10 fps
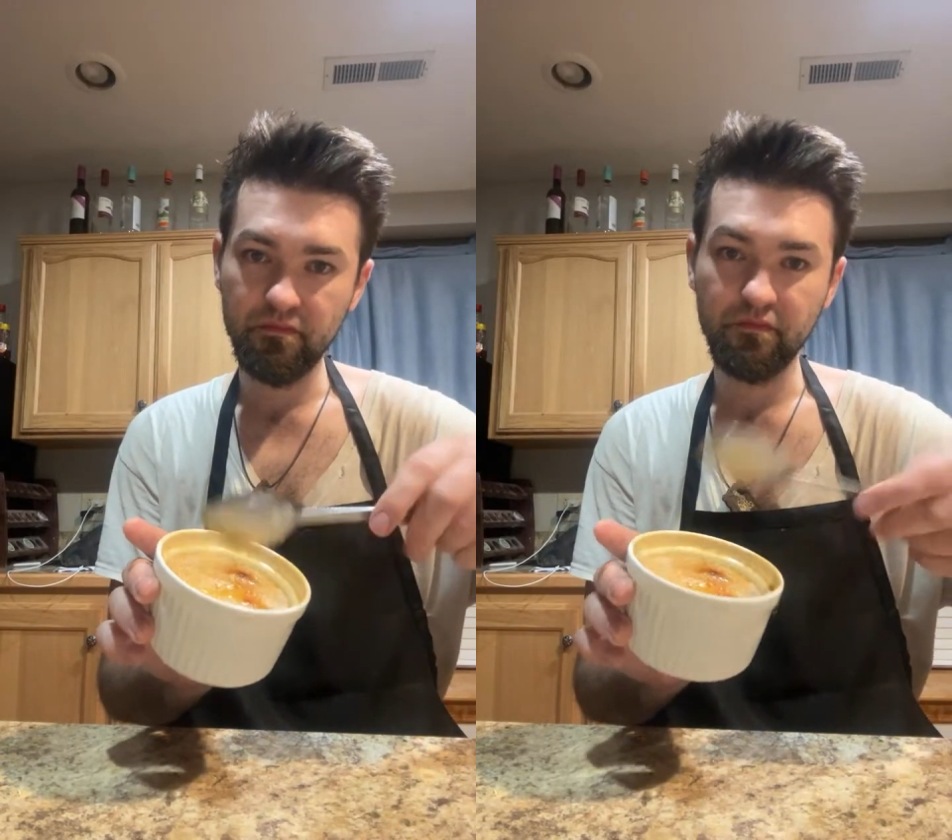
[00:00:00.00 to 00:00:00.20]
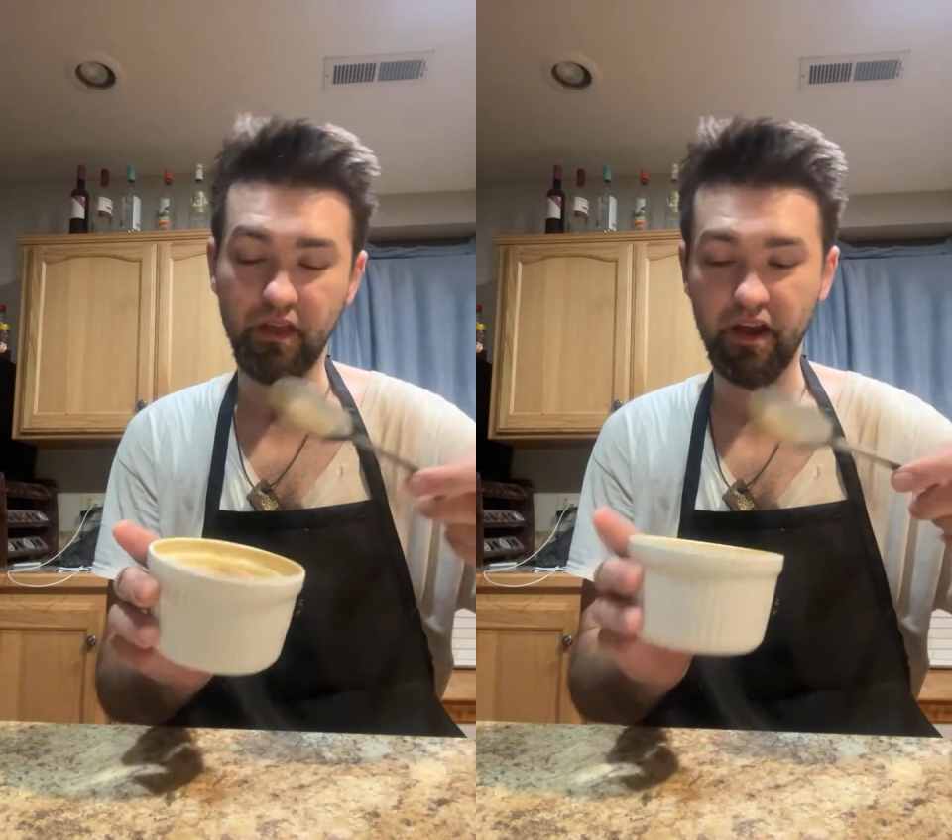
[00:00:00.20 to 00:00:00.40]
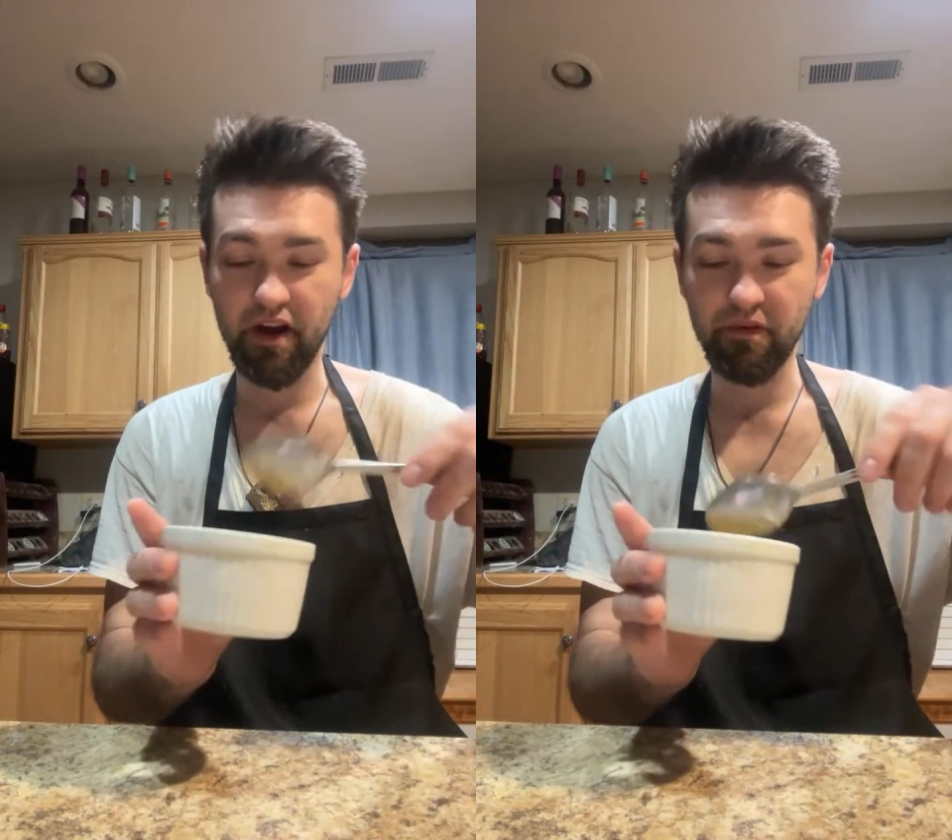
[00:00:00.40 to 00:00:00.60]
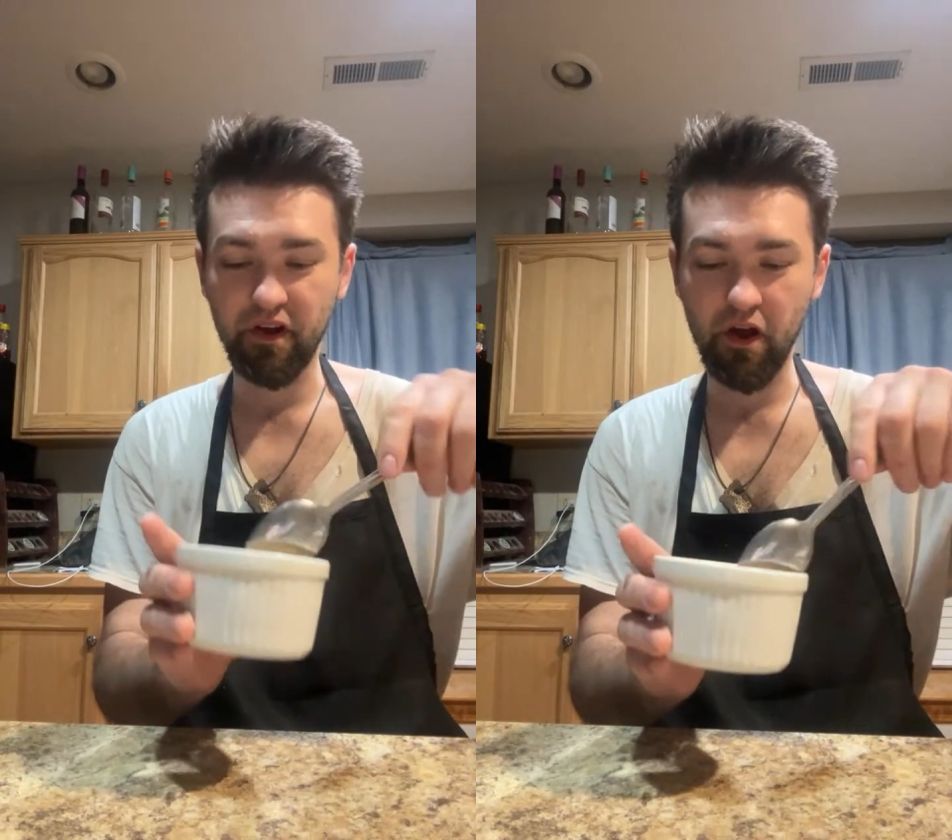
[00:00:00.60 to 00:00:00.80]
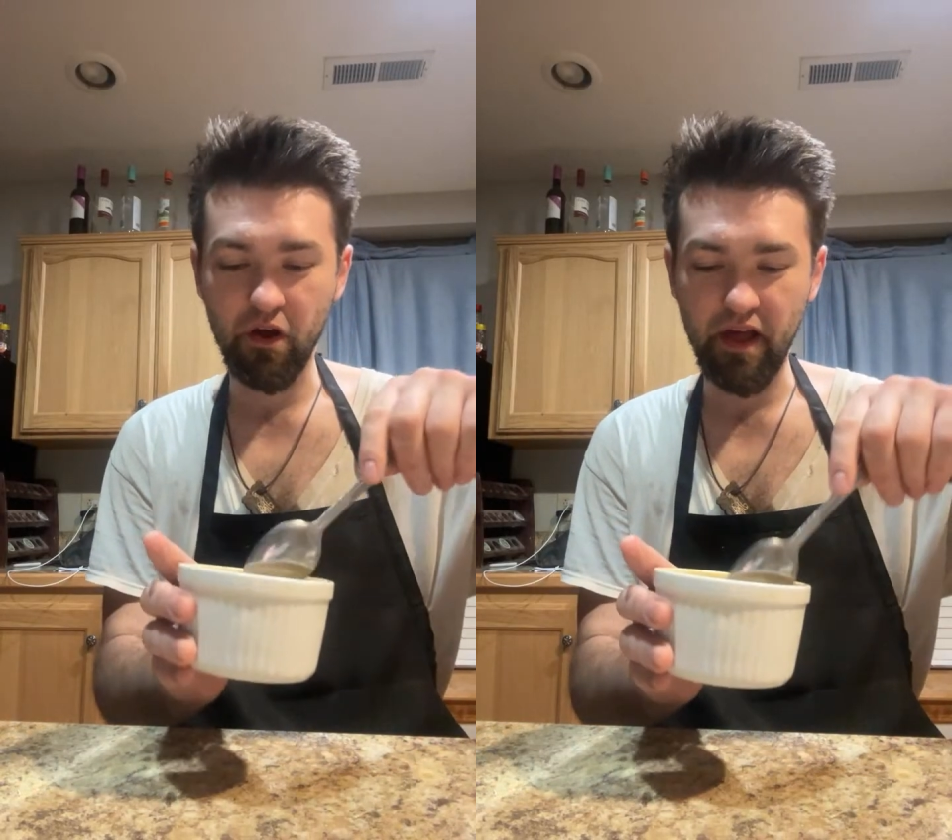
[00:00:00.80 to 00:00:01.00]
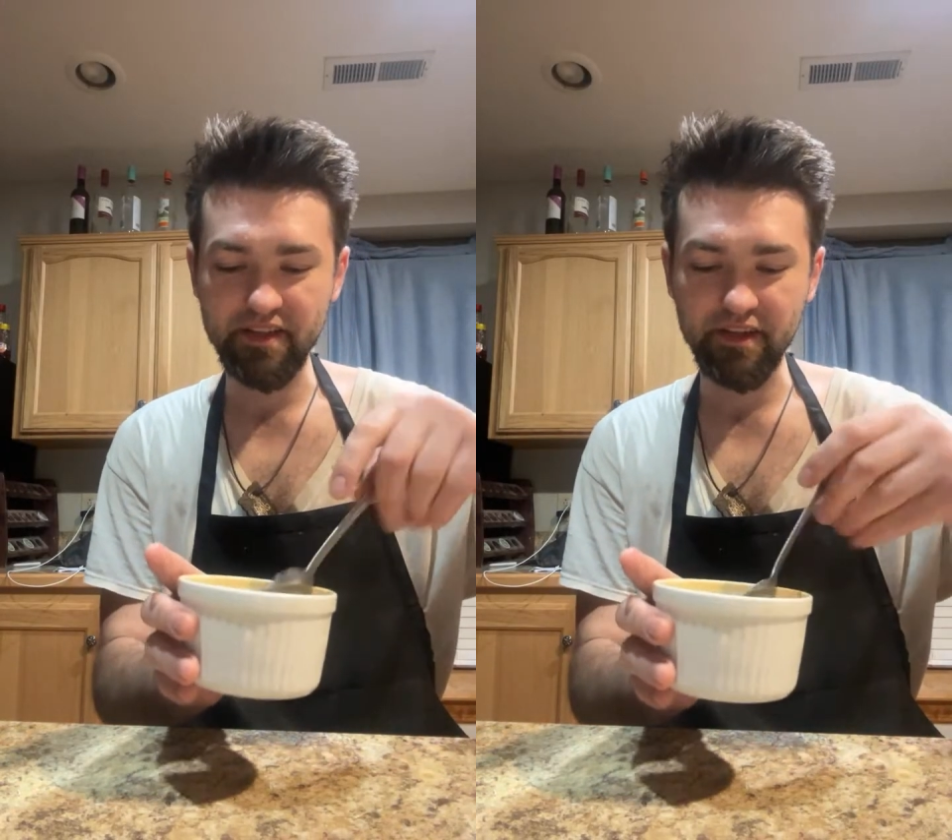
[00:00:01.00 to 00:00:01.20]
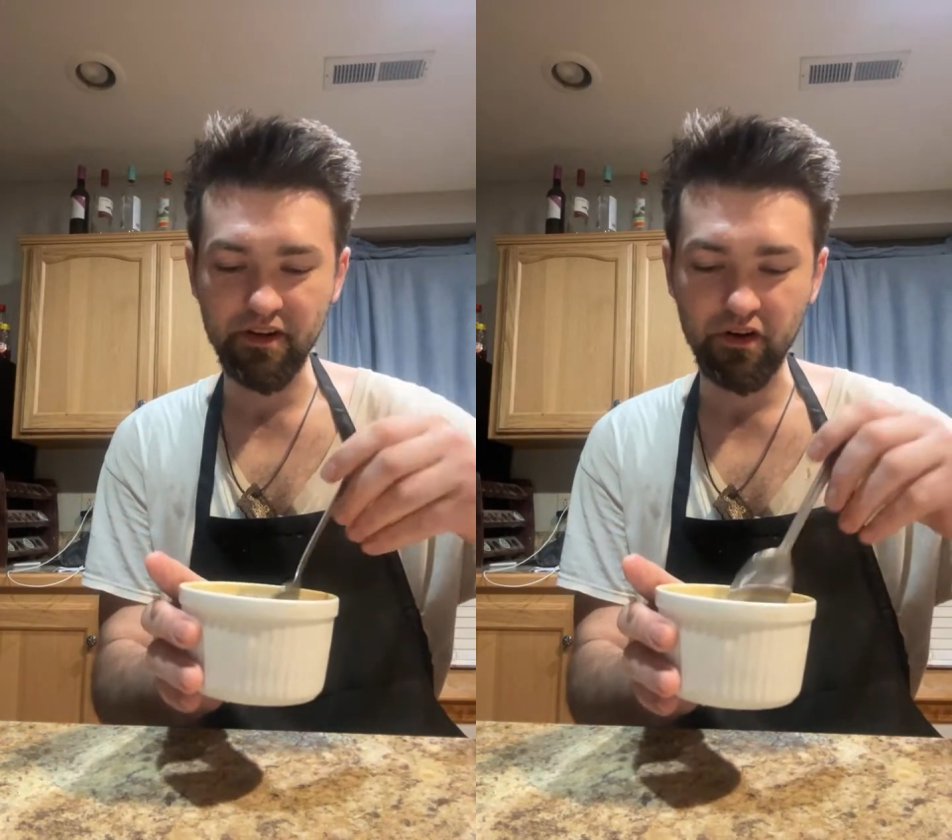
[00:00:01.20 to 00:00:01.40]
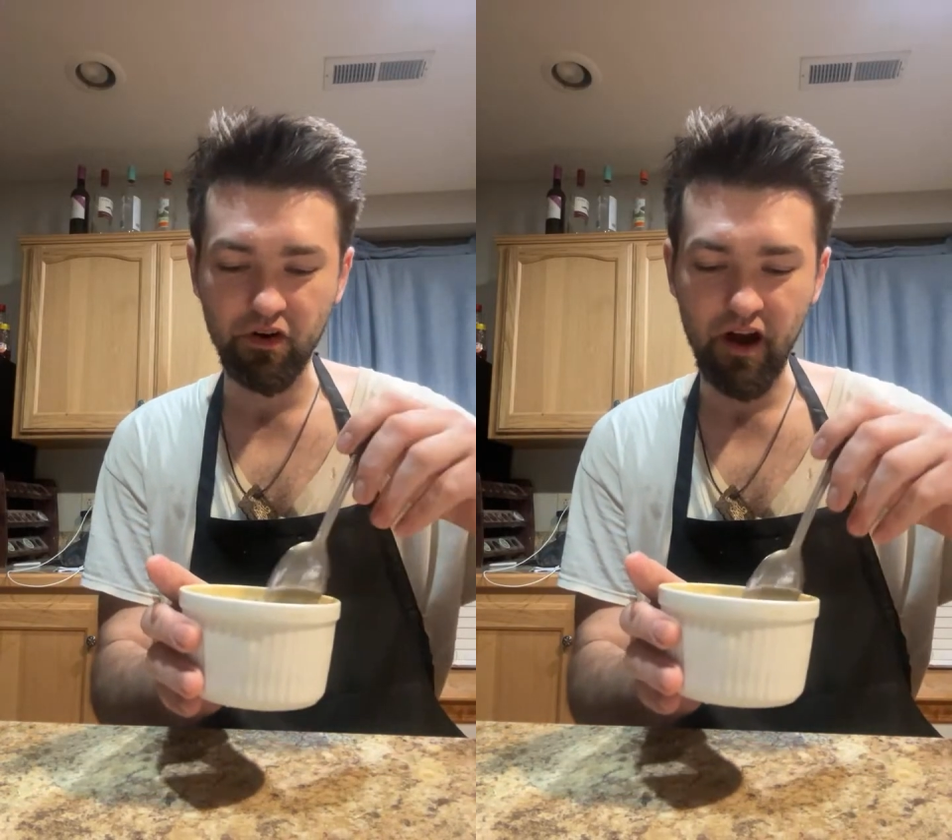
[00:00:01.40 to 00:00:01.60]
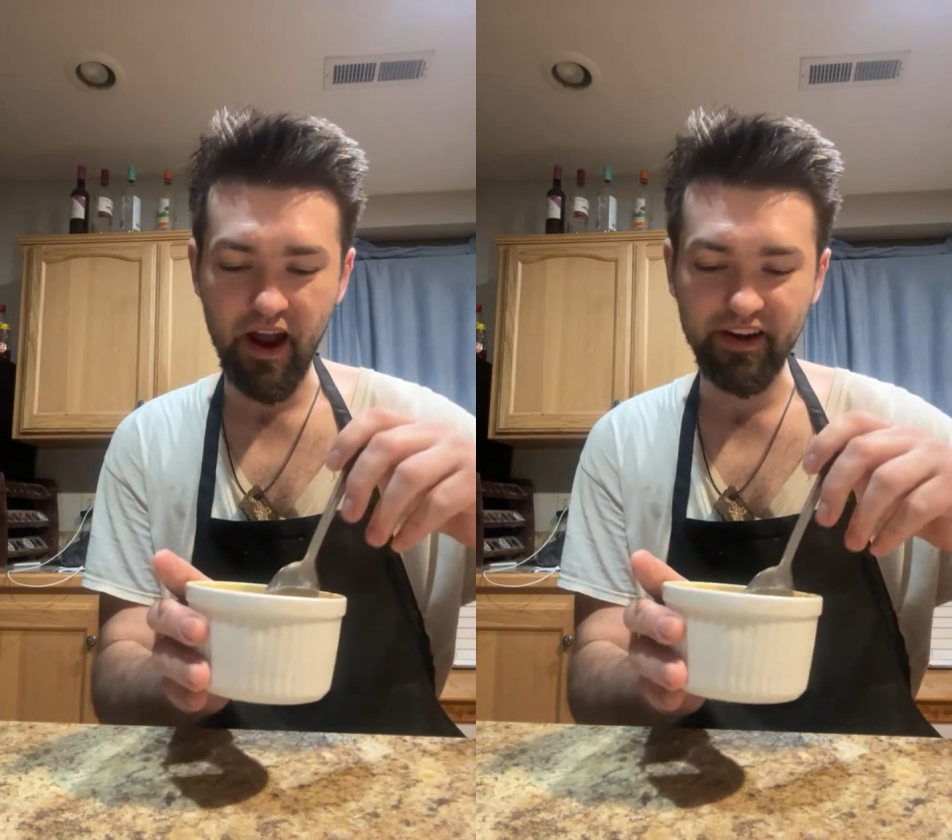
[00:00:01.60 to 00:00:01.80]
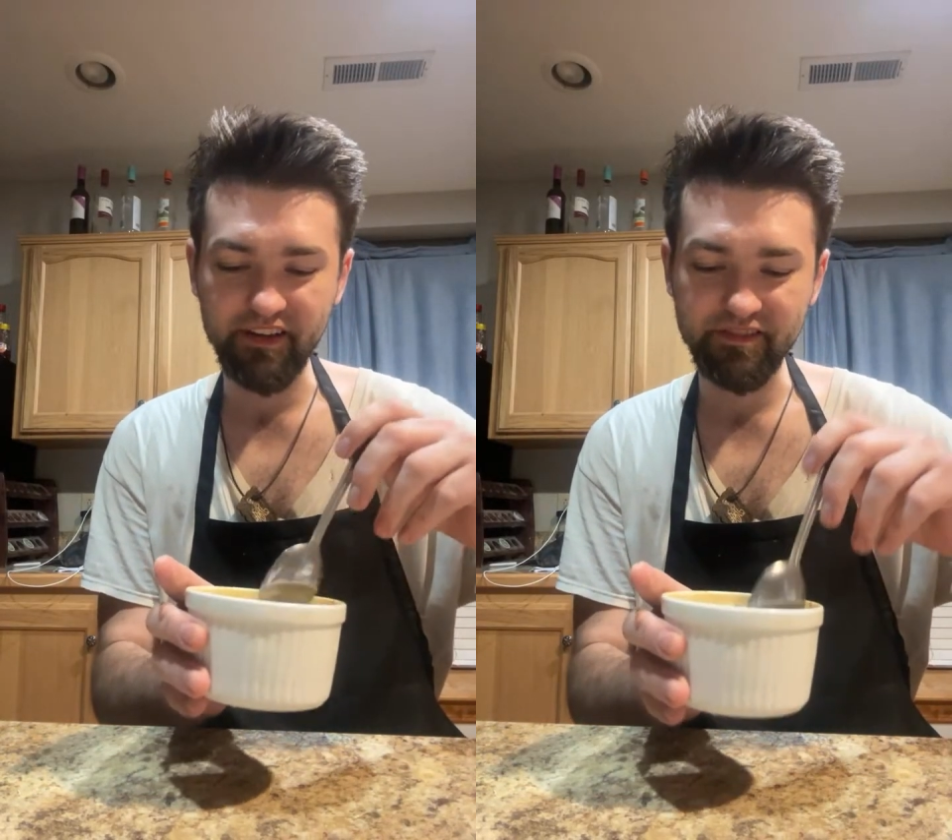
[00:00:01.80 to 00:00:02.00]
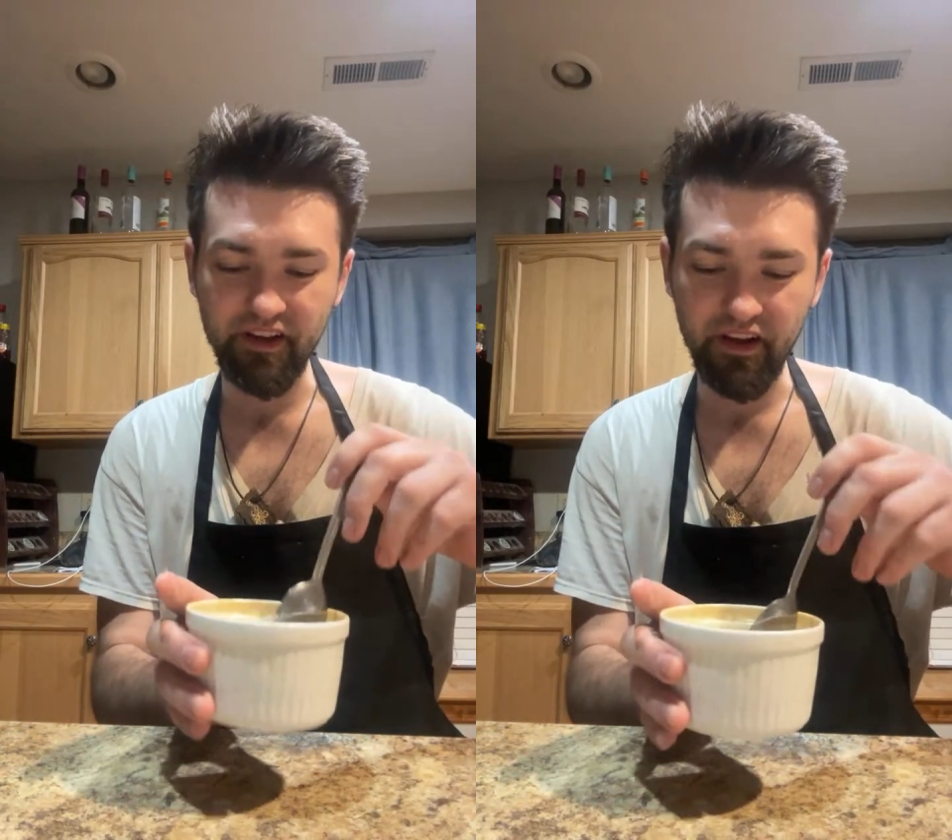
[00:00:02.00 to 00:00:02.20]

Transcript: There we go, that's a good crack.